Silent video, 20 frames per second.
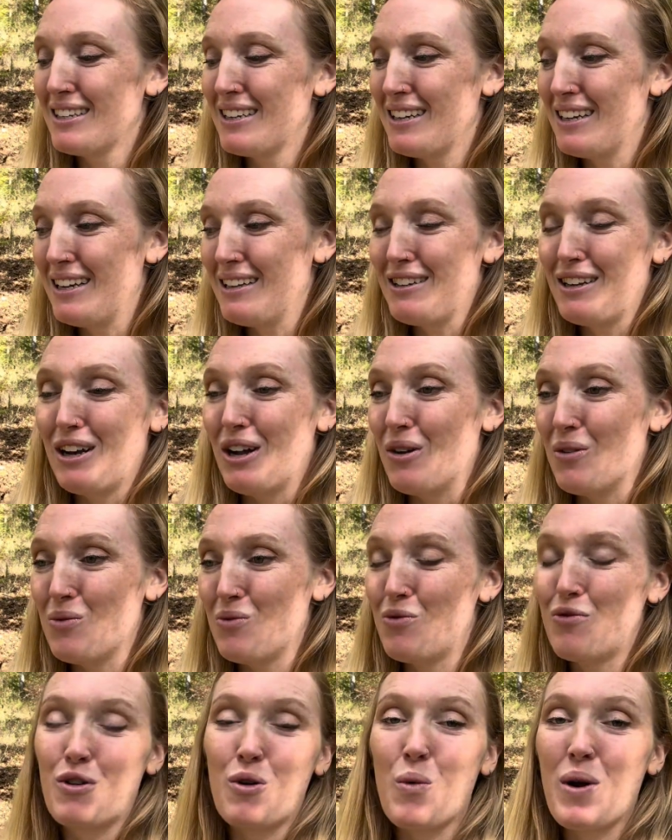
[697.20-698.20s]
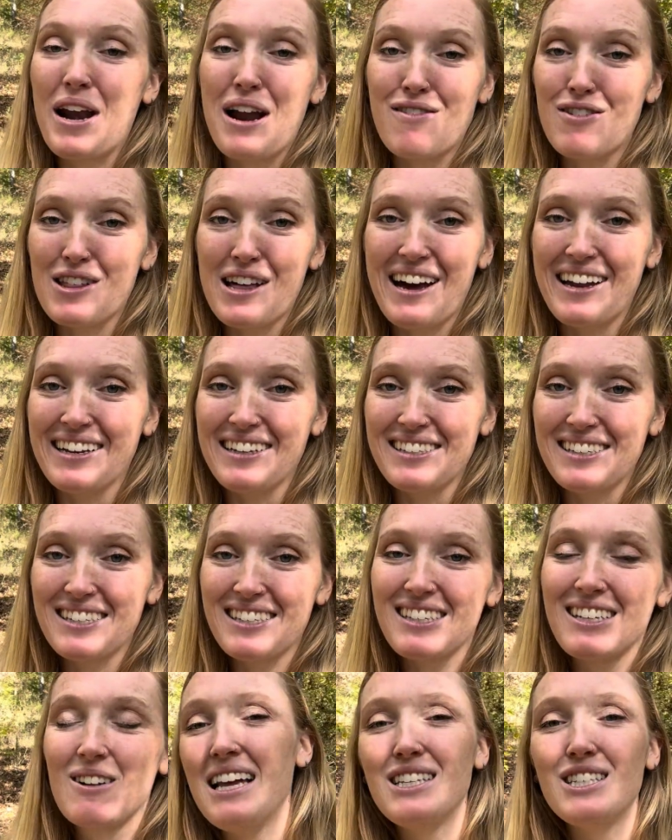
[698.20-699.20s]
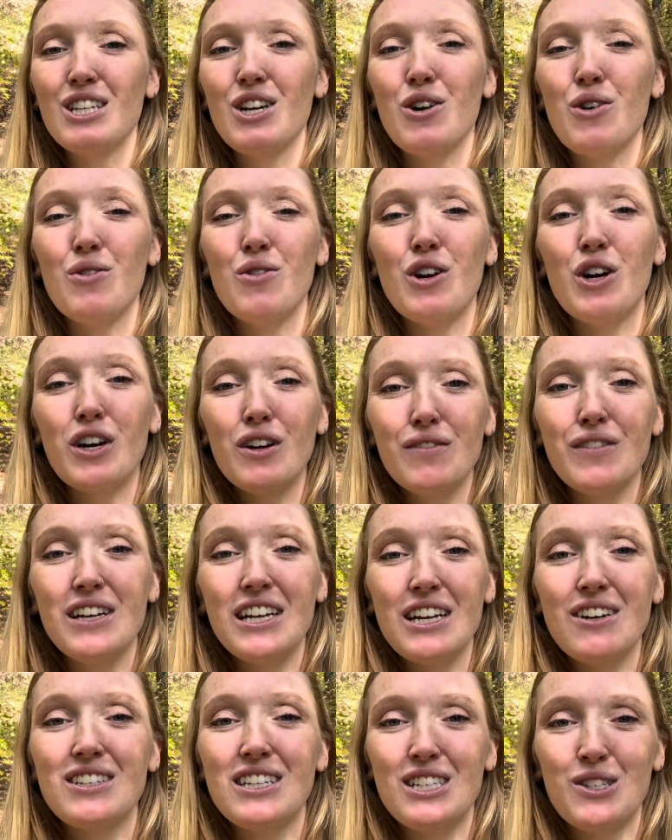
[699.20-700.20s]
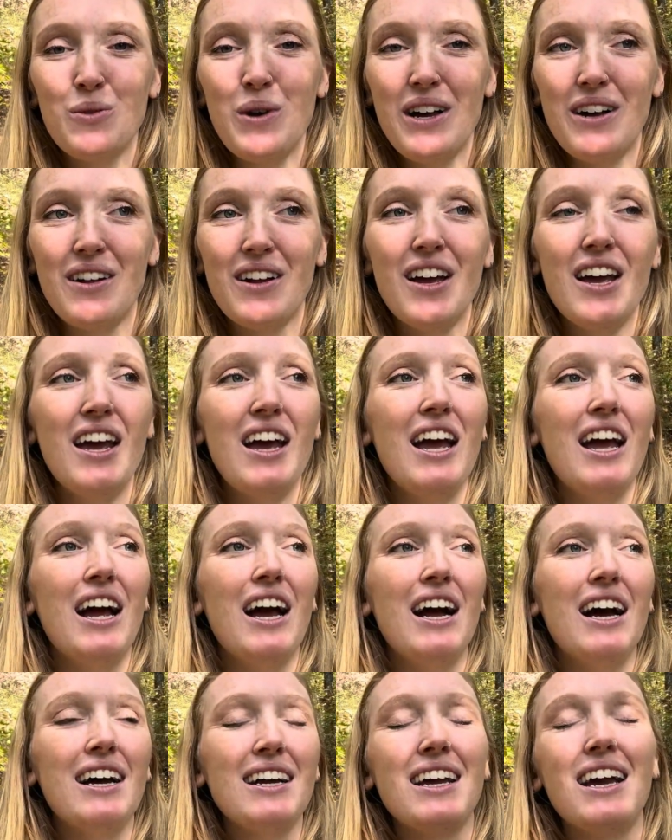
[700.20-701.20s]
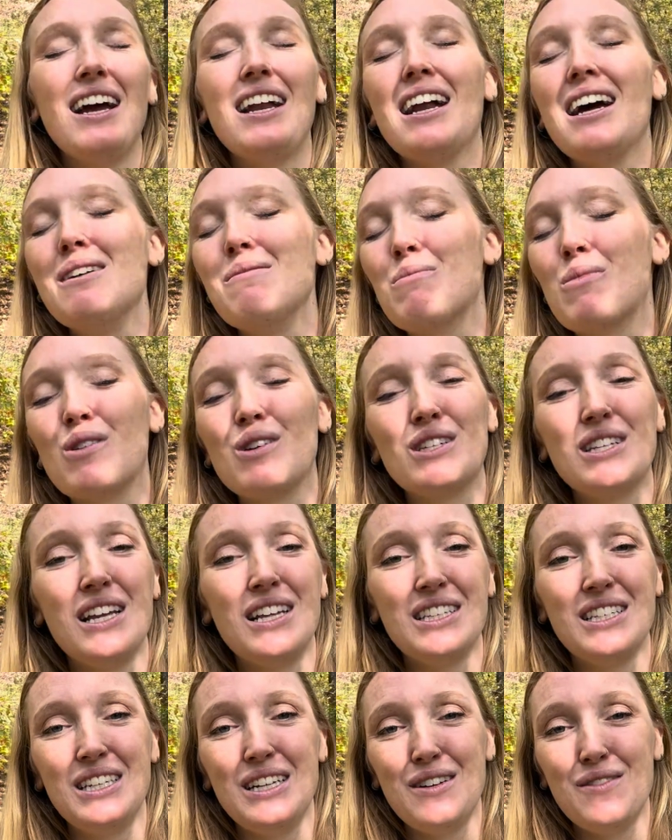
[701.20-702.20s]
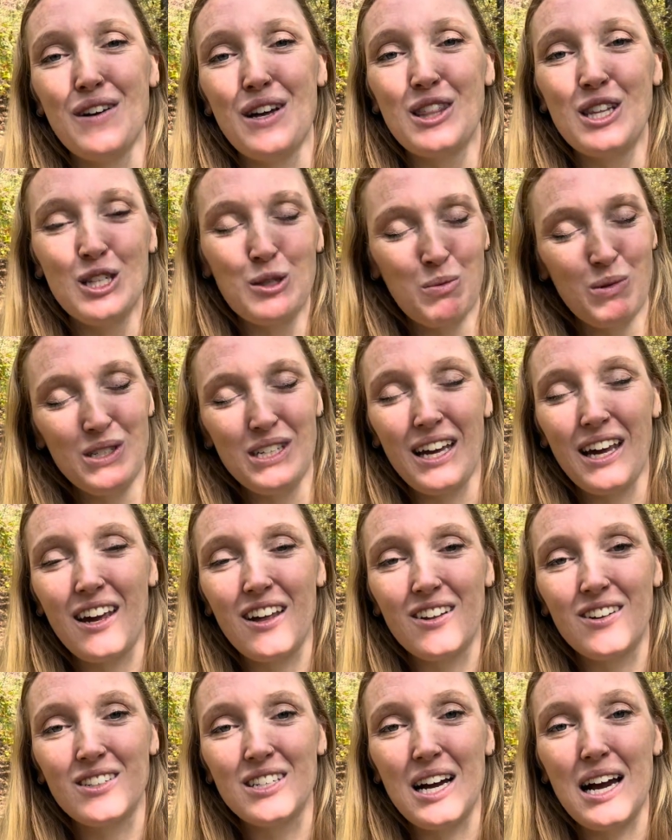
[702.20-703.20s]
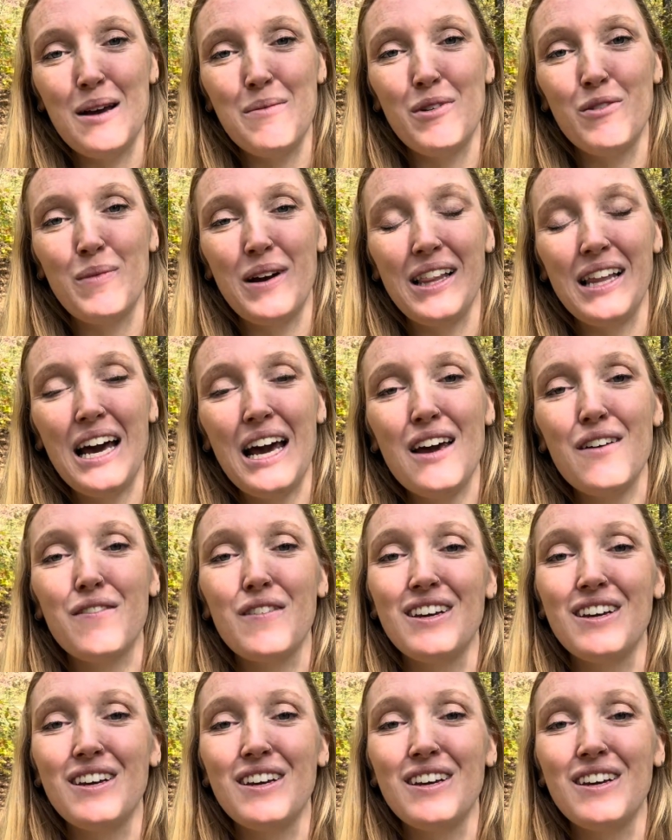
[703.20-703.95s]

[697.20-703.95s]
you know, for whatever that is. And so her videos as well, again, I'm more sensitive at this particular time in my life.